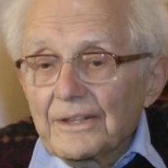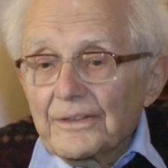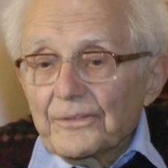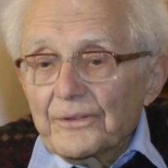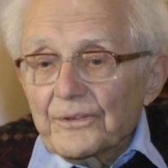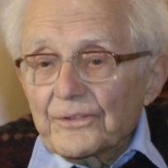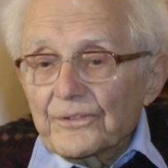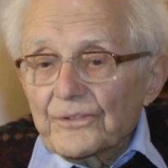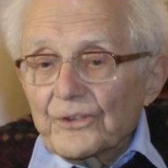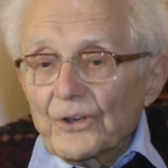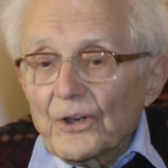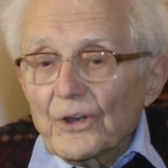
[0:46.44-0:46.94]

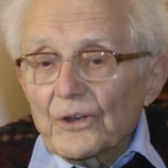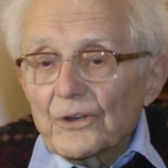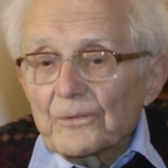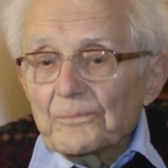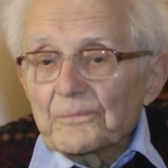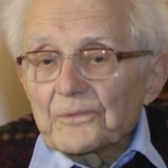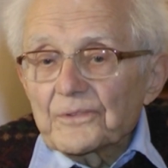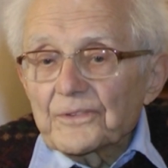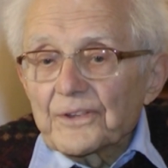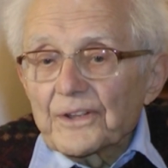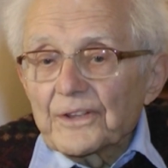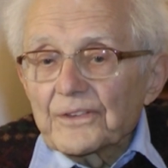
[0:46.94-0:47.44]
And the
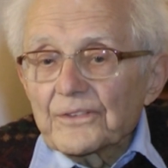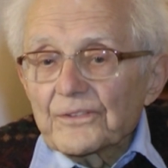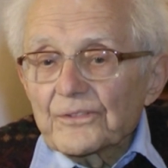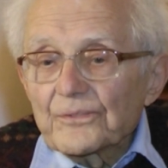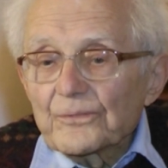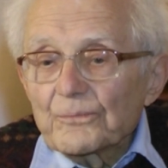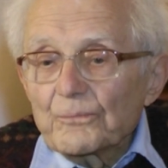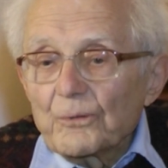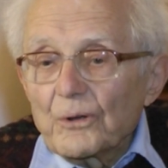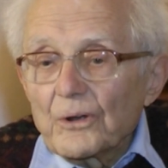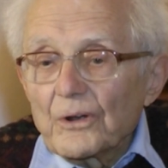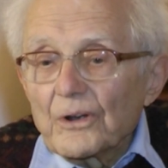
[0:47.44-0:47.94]

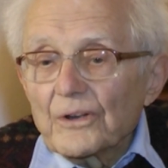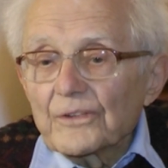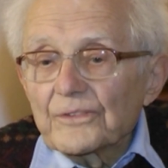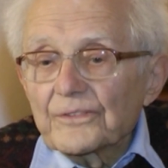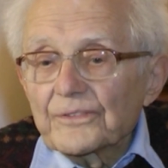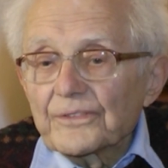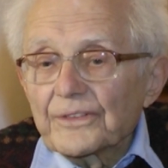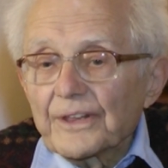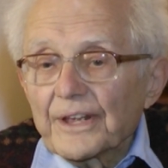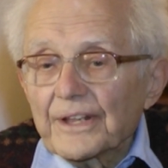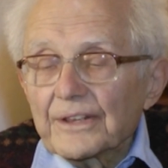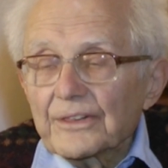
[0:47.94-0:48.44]
circumstance
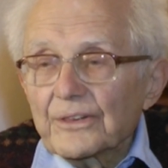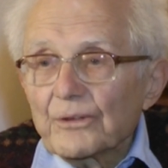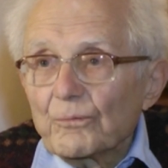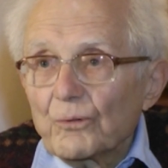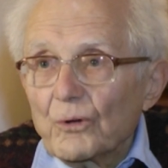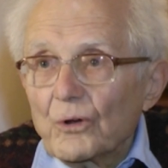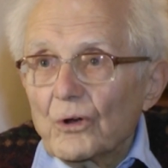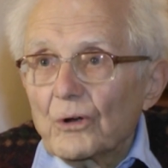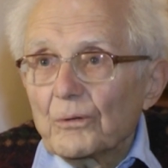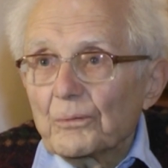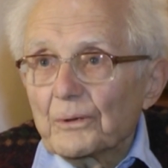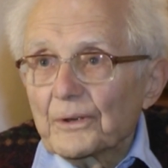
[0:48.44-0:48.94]
was that the
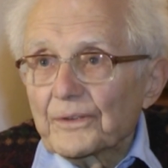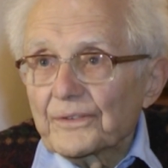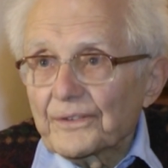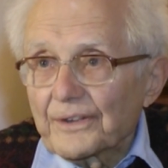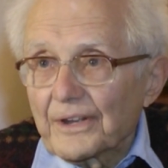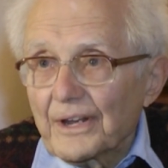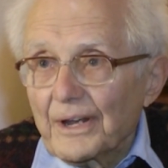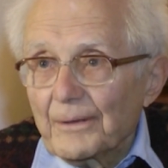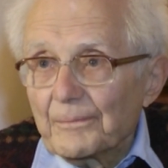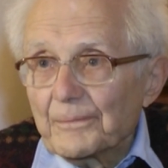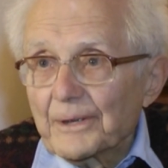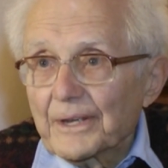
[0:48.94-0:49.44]
war
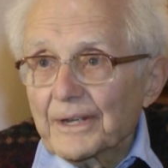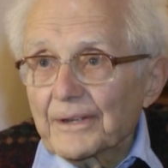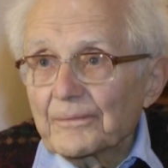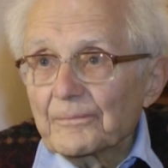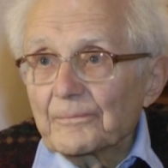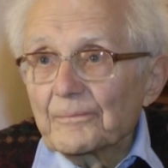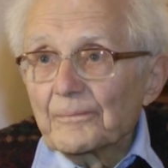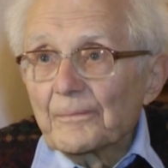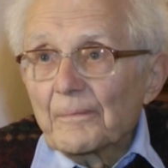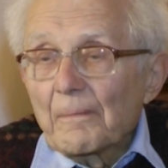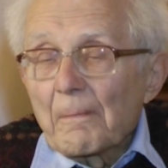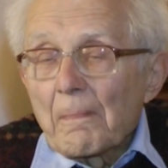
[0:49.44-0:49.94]
was
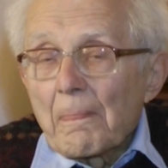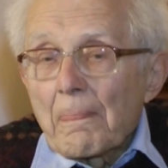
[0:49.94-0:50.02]
coming,